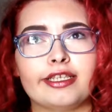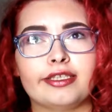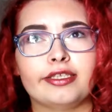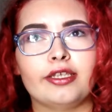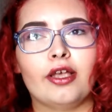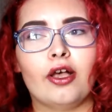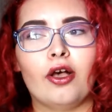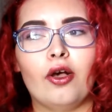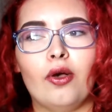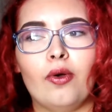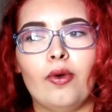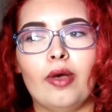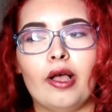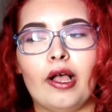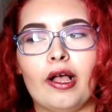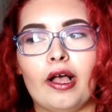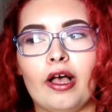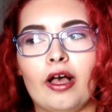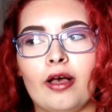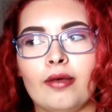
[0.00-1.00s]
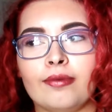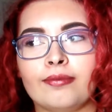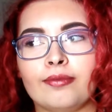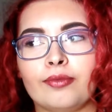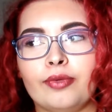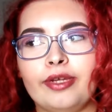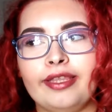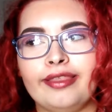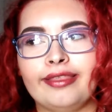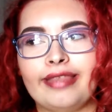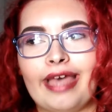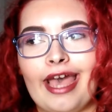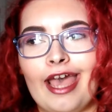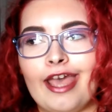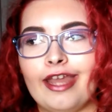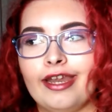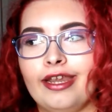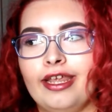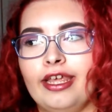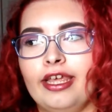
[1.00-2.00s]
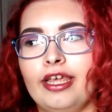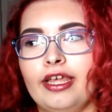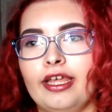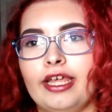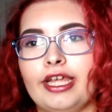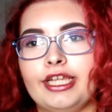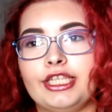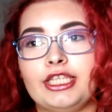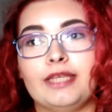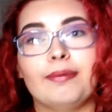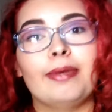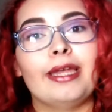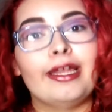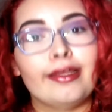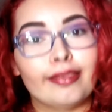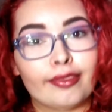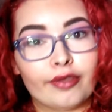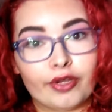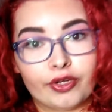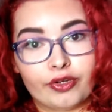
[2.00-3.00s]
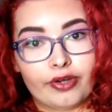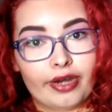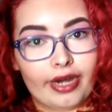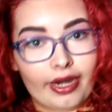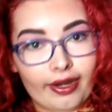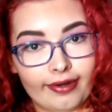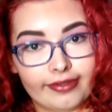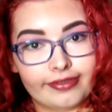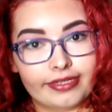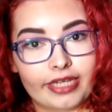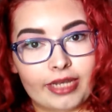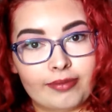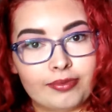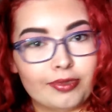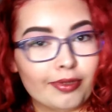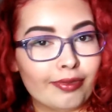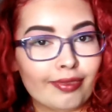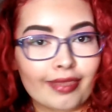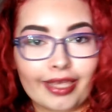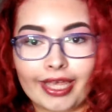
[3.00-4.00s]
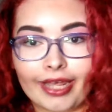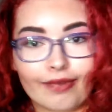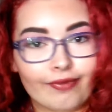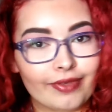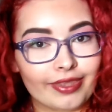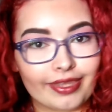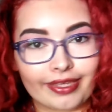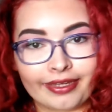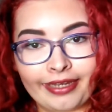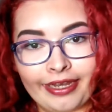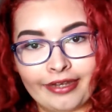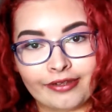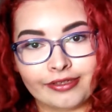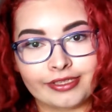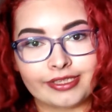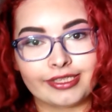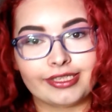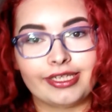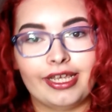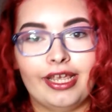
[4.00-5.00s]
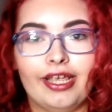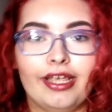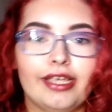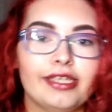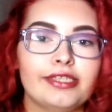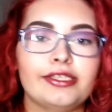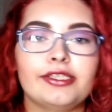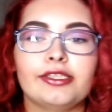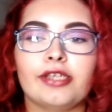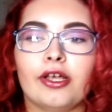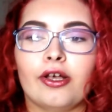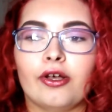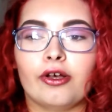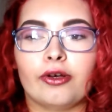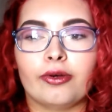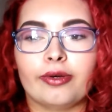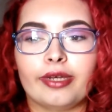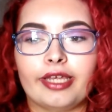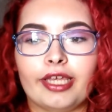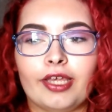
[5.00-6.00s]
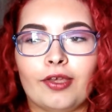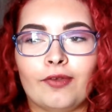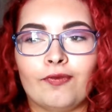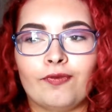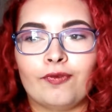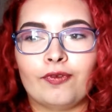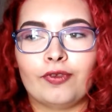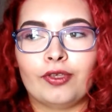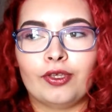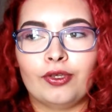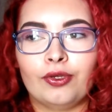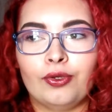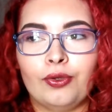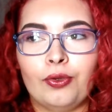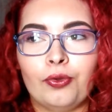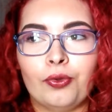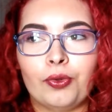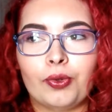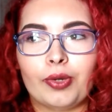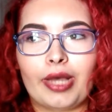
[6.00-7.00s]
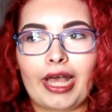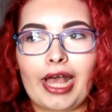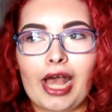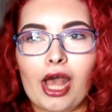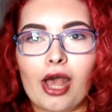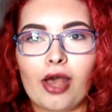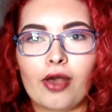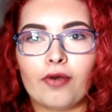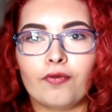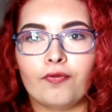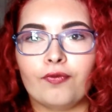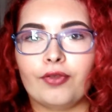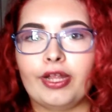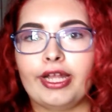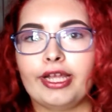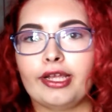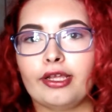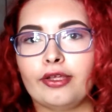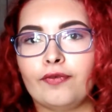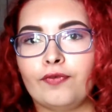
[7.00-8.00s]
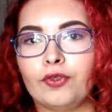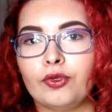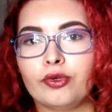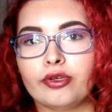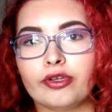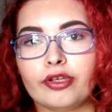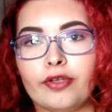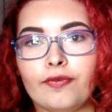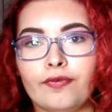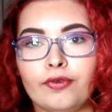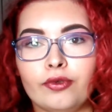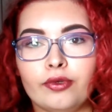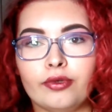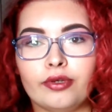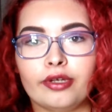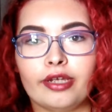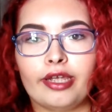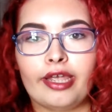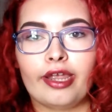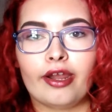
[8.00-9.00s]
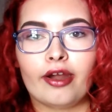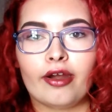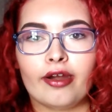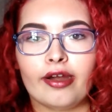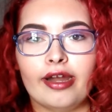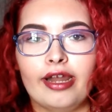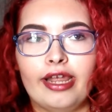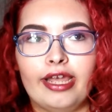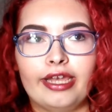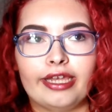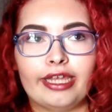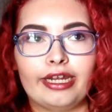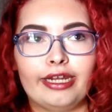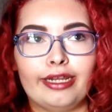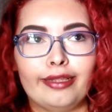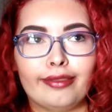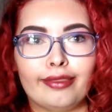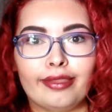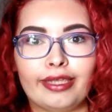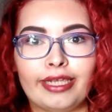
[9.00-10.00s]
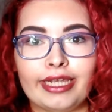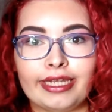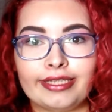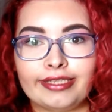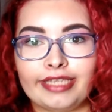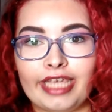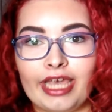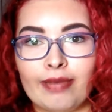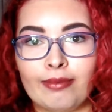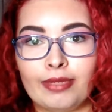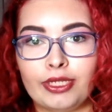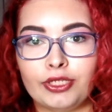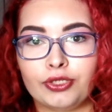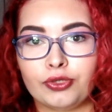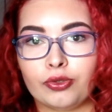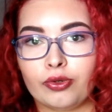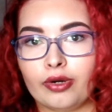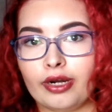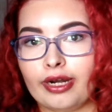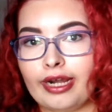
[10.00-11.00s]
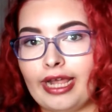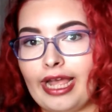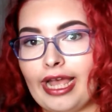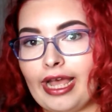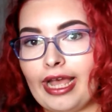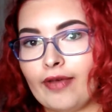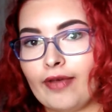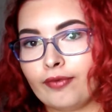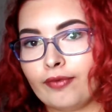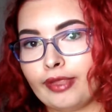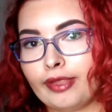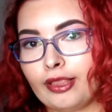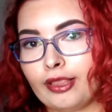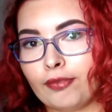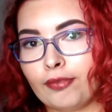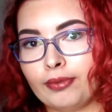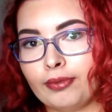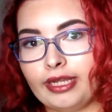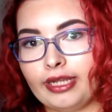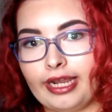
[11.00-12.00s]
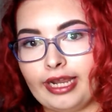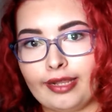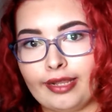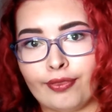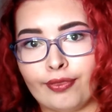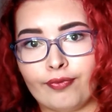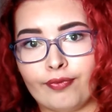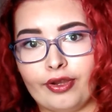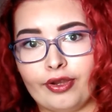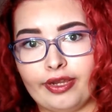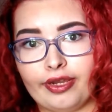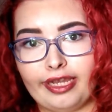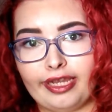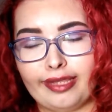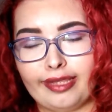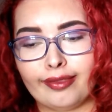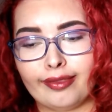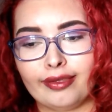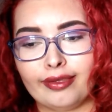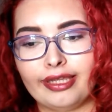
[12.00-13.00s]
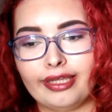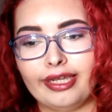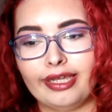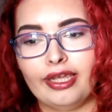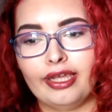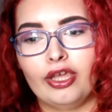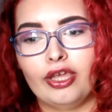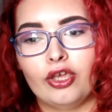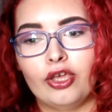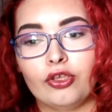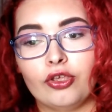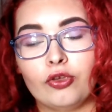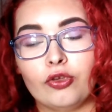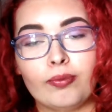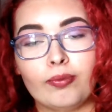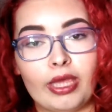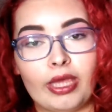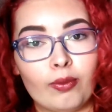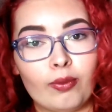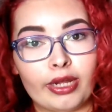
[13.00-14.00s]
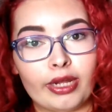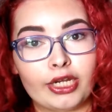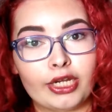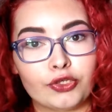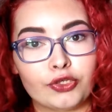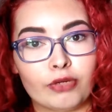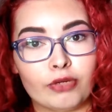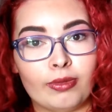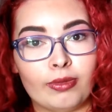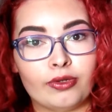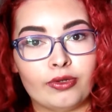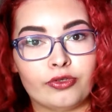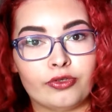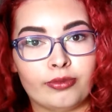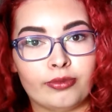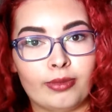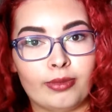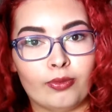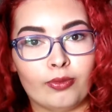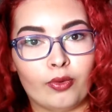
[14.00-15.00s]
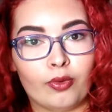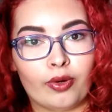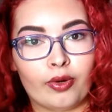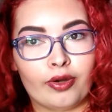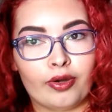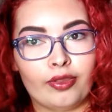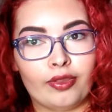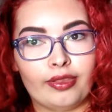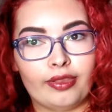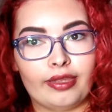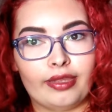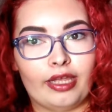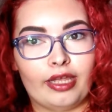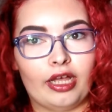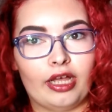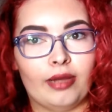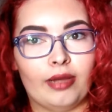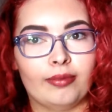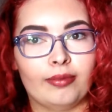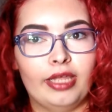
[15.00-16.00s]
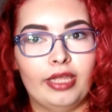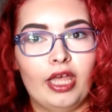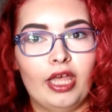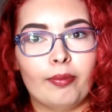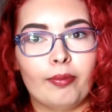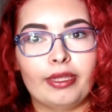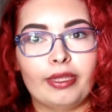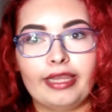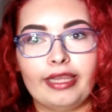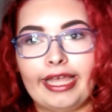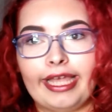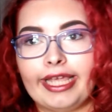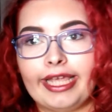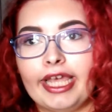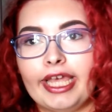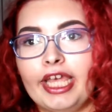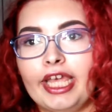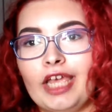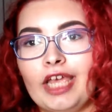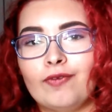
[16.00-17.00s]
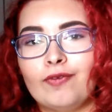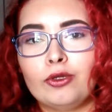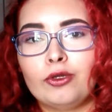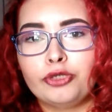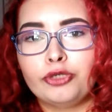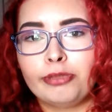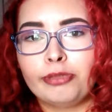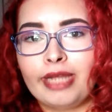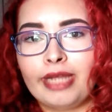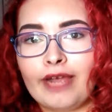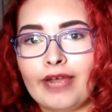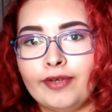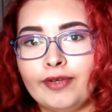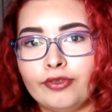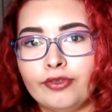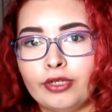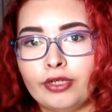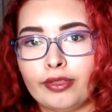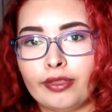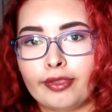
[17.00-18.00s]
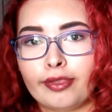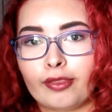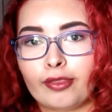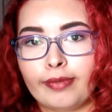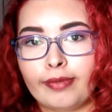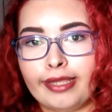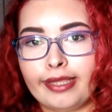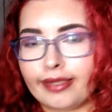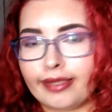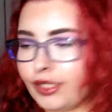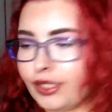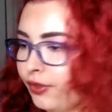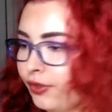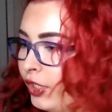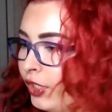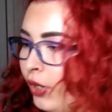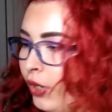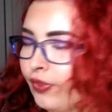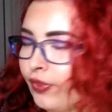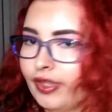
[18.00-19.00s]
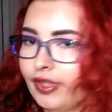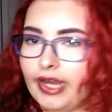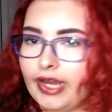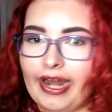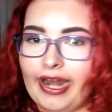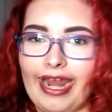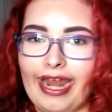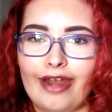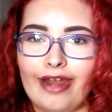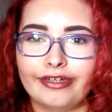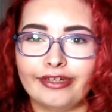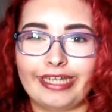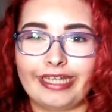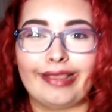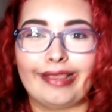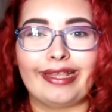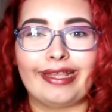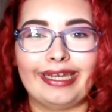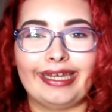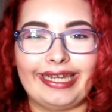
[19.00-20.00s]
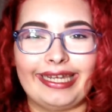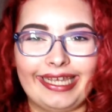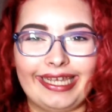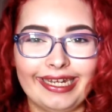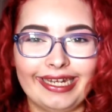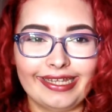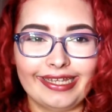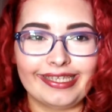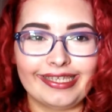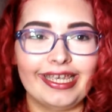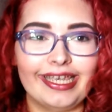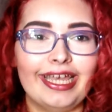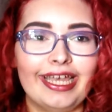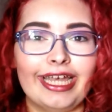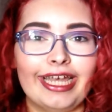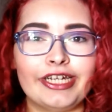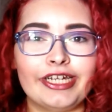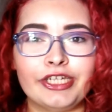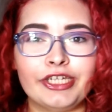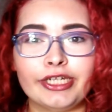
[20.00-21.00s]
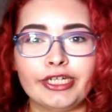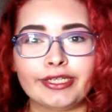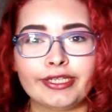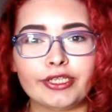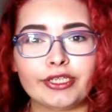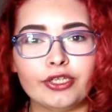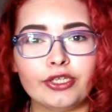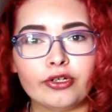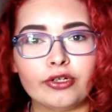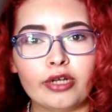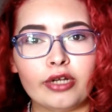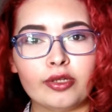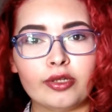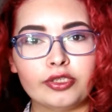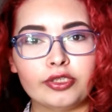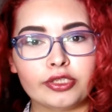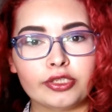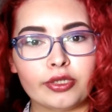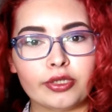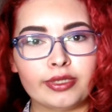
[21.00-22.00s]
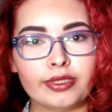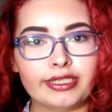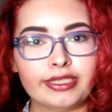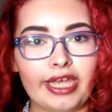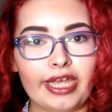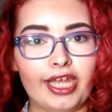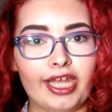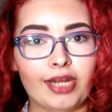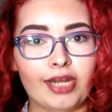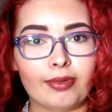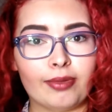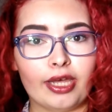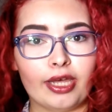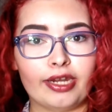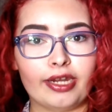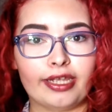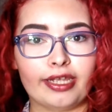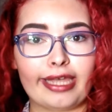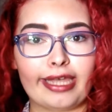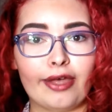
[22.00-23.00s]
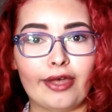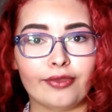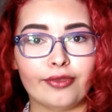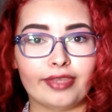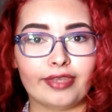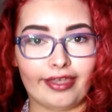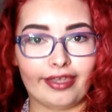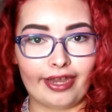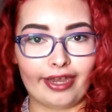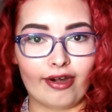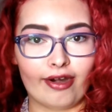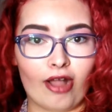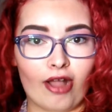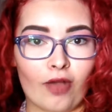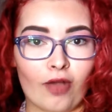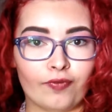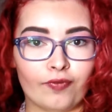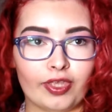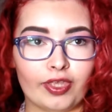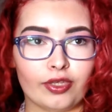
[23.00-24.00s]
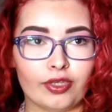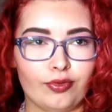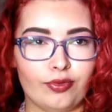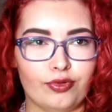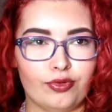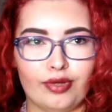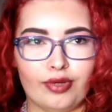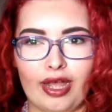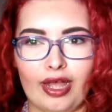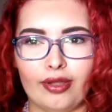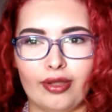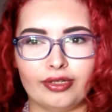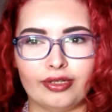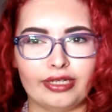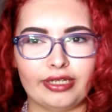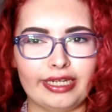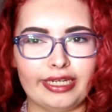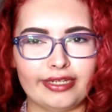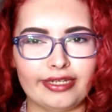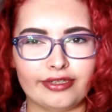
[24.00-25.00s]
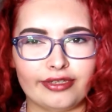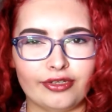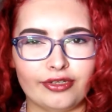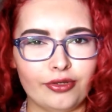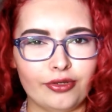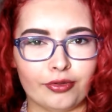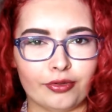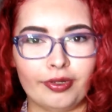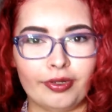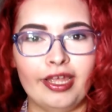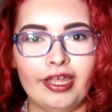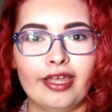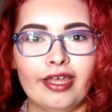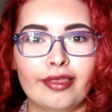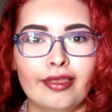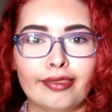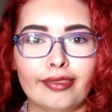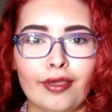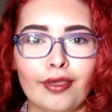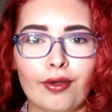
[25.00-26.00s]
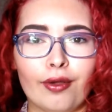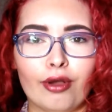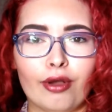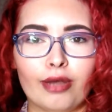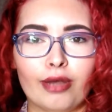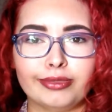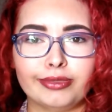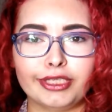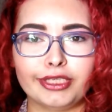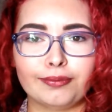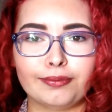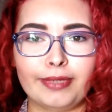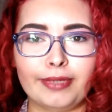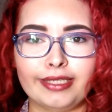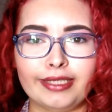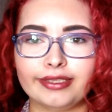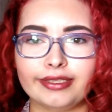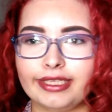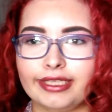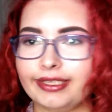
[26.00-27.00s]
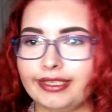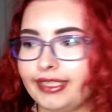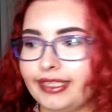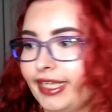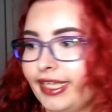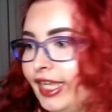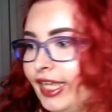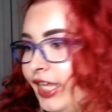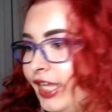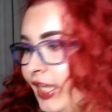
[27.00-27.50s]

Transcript: So, with that, it depends on your hair type, just like everything else. So if you have if your hair can easily get damaged or have split ends very easily, you may want to trim it more. But if you trim it every 3 to 6 weeks and you know that your hair doesn't need it, you're just going to end up cutting healthy hair off that you do not need to do. So just basically see